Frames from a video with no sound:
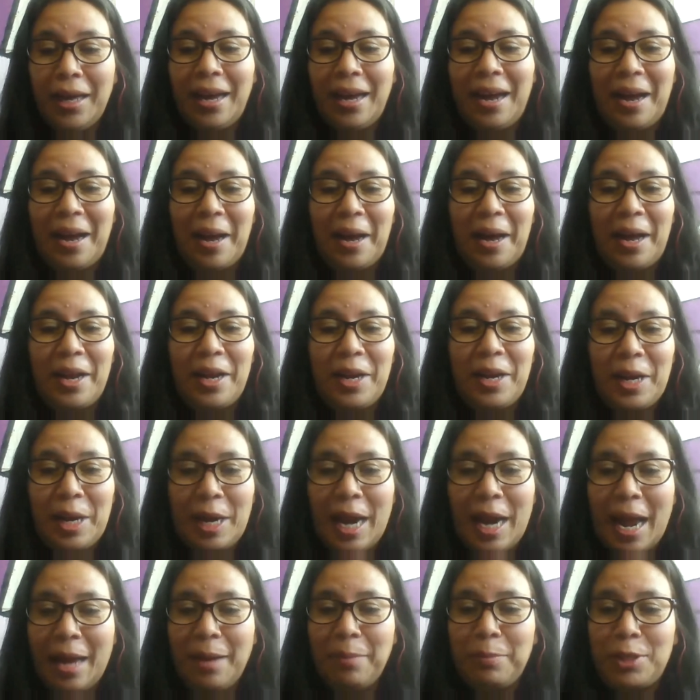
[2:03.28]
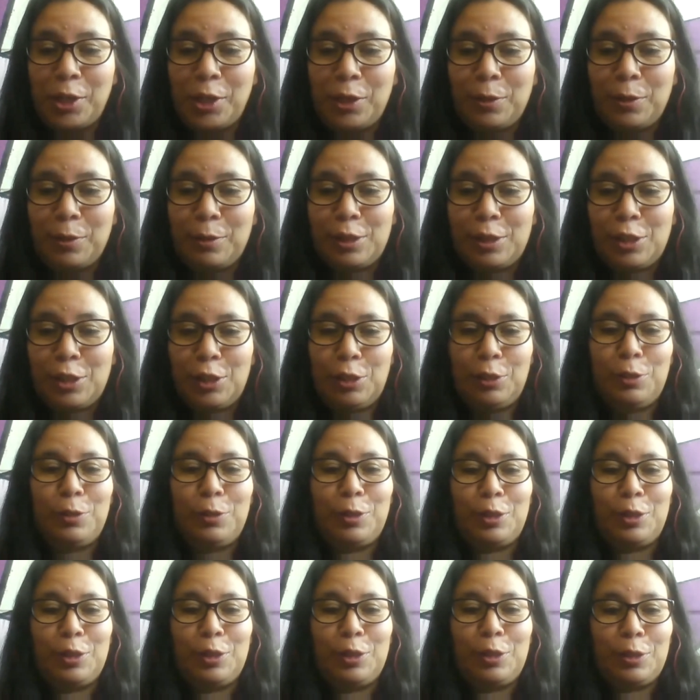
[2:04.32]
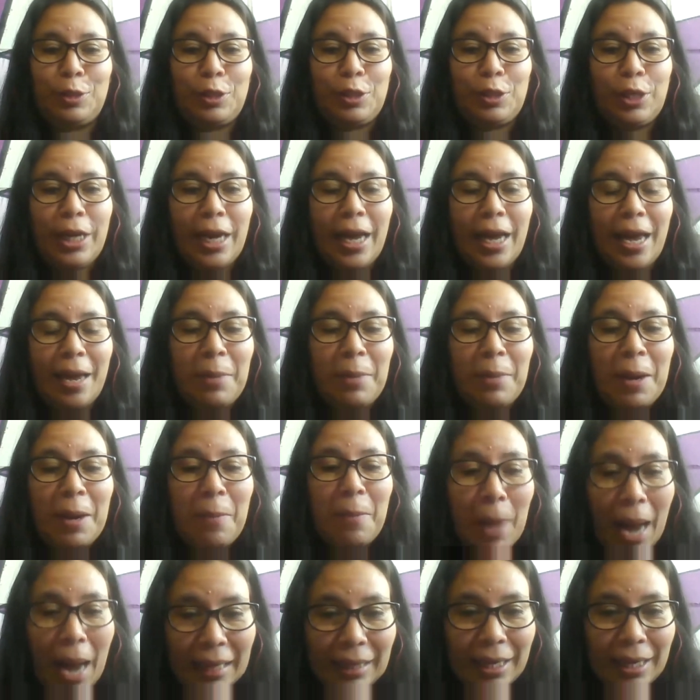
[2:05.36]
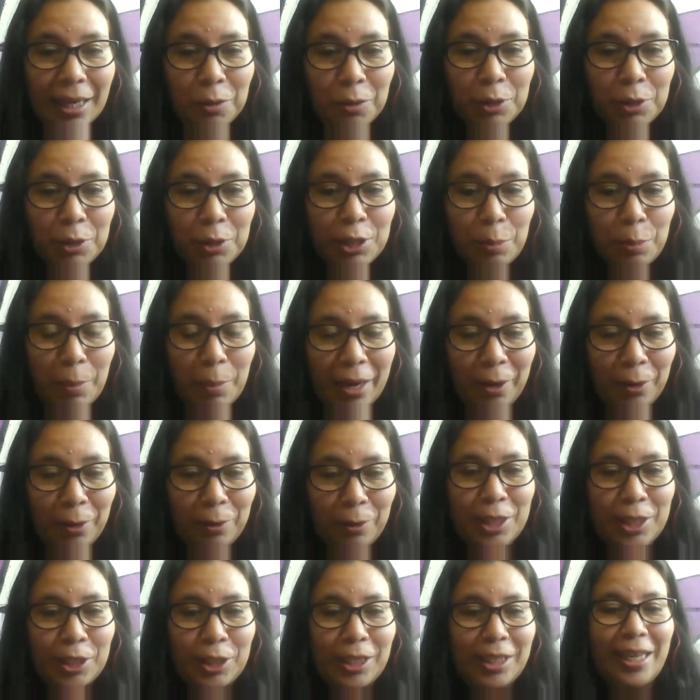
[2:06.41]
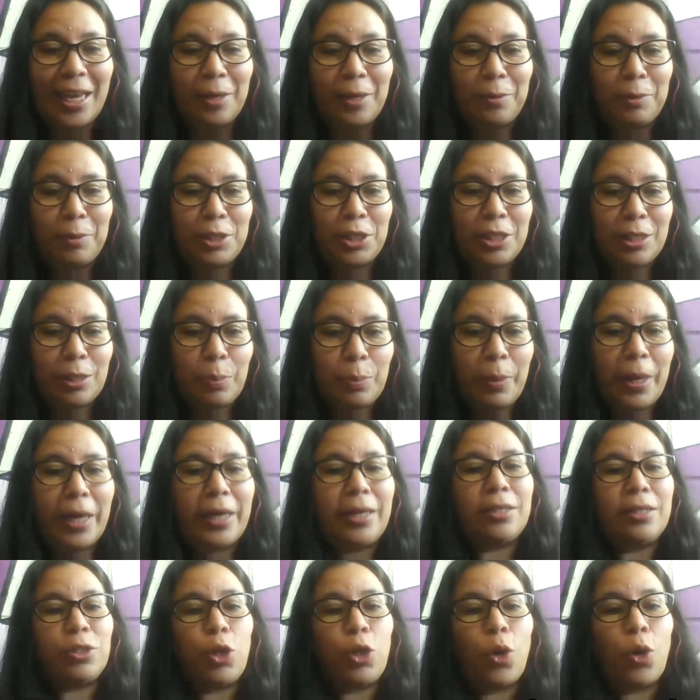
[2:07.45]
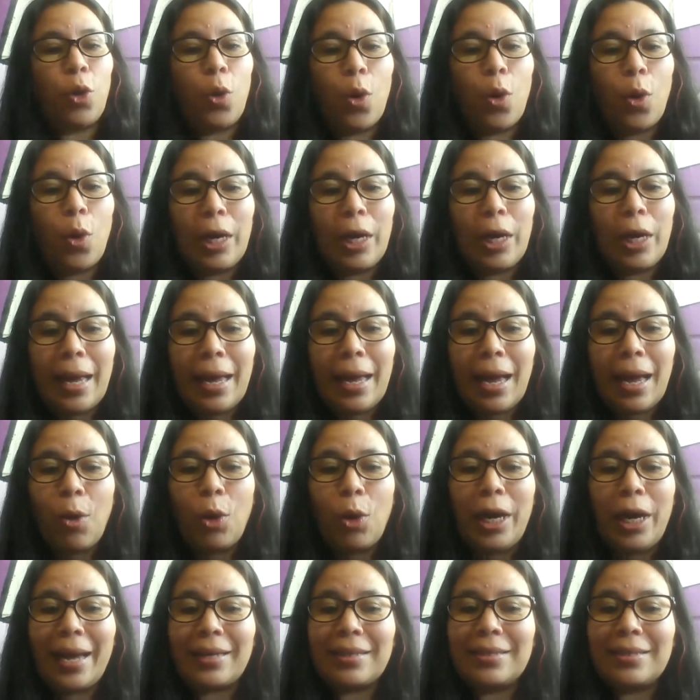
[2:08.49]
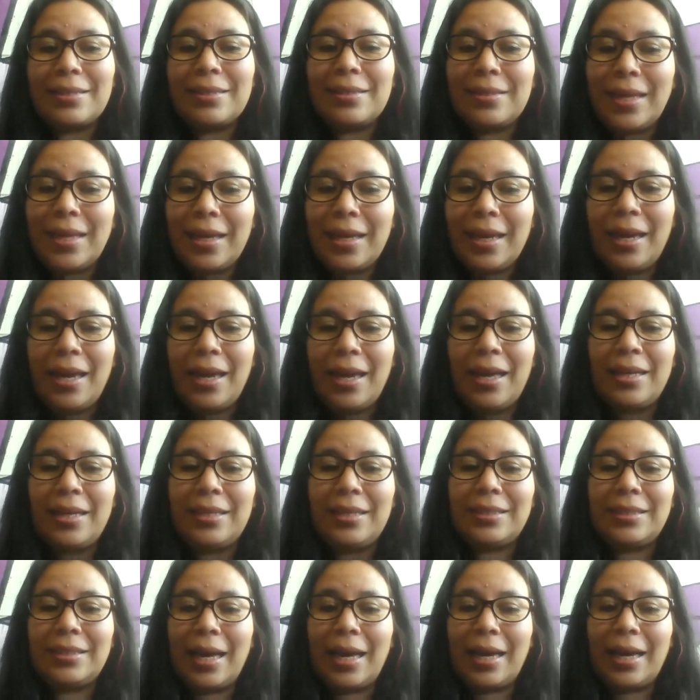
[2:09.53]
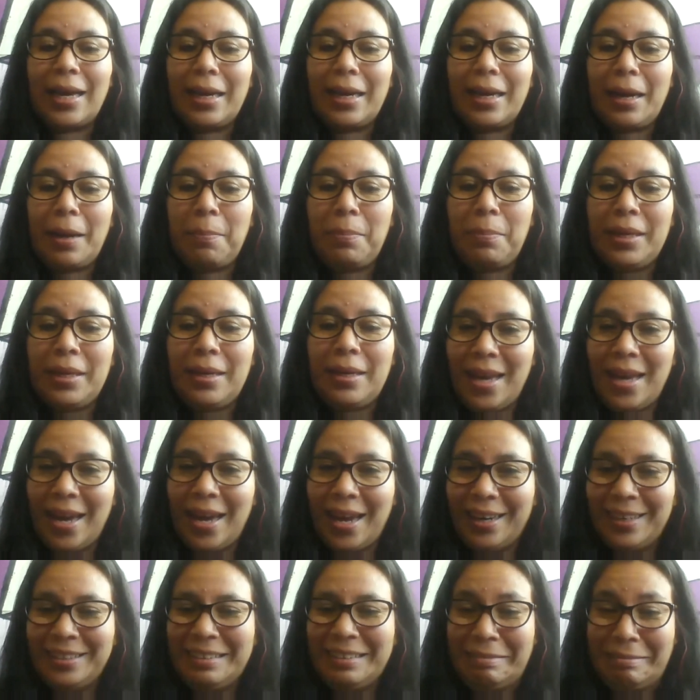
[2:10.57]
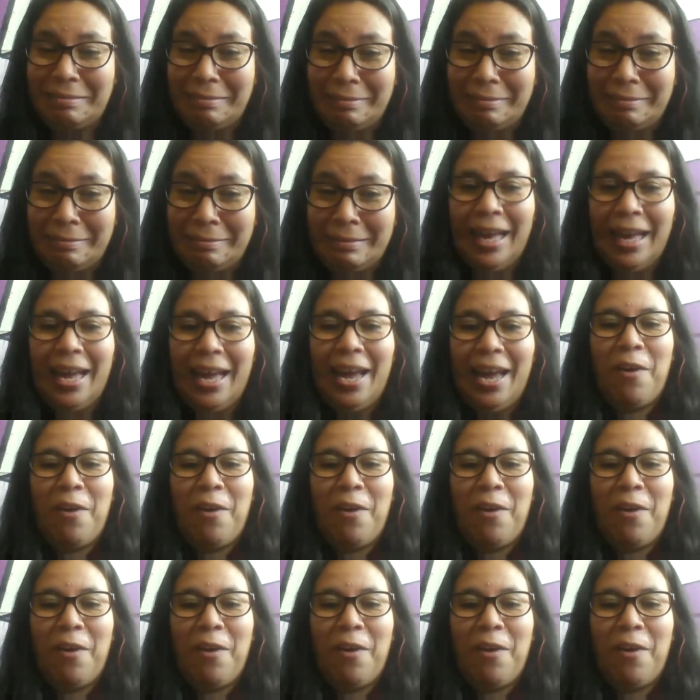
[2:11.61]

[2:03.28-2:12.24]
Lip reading: hard name to name in my language. My original language is Spanish. So Oleksiy Zagreblie,